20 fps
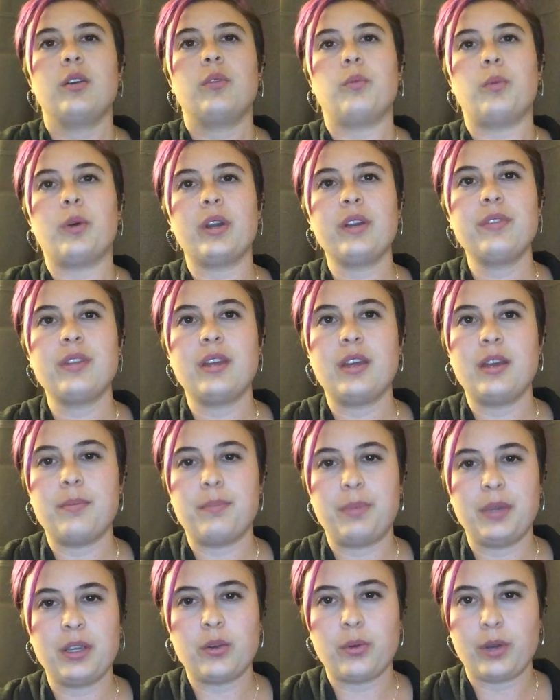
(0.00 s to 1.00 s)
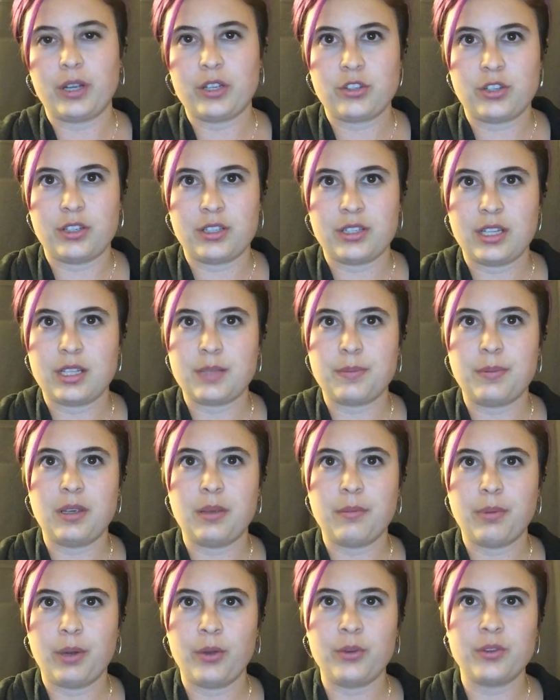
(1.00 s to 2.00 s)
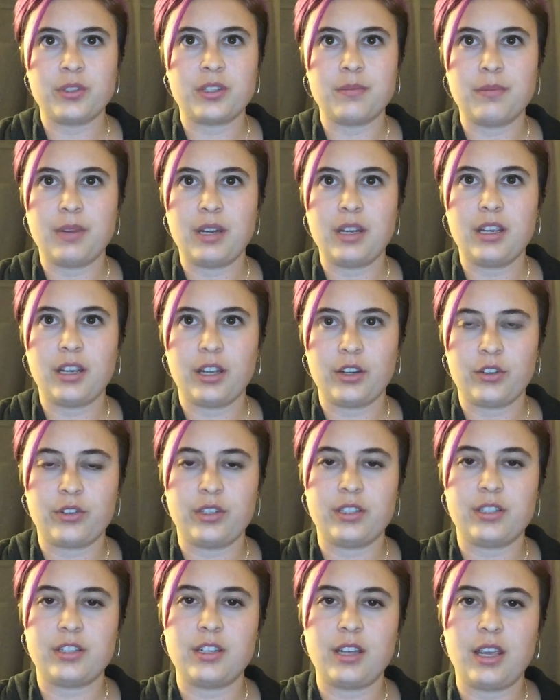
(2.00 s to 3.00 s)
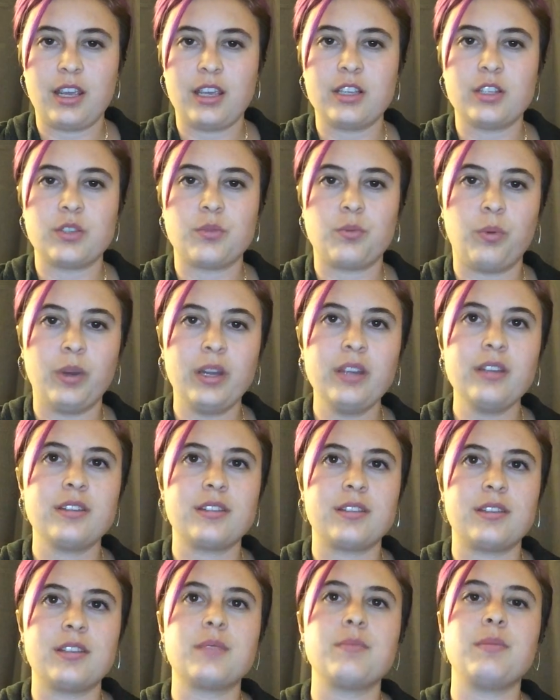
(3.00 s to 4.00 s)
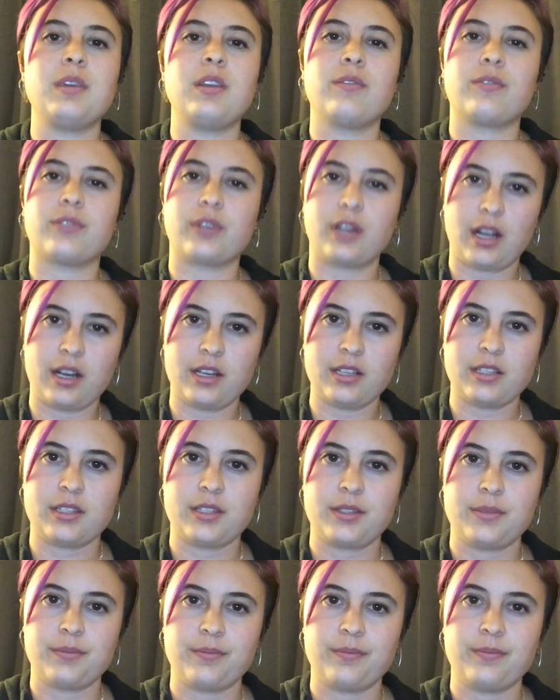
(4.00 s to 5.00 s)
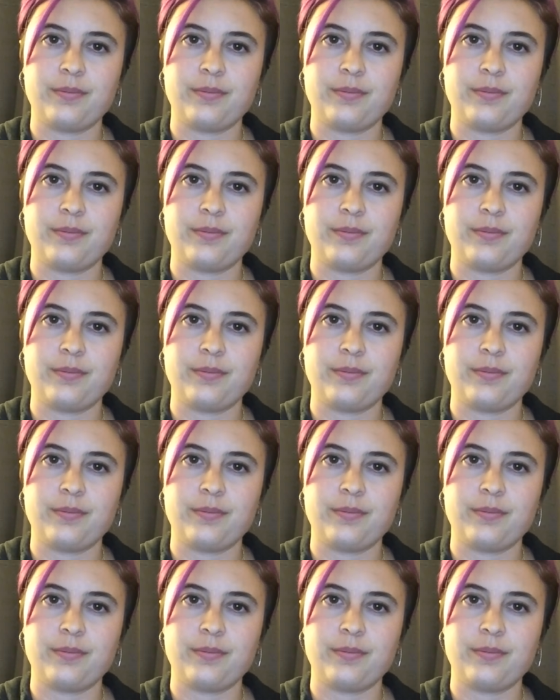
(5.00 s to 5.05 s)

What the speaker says: One of the big questions that's being posed in many countries today is, what does this mean for us?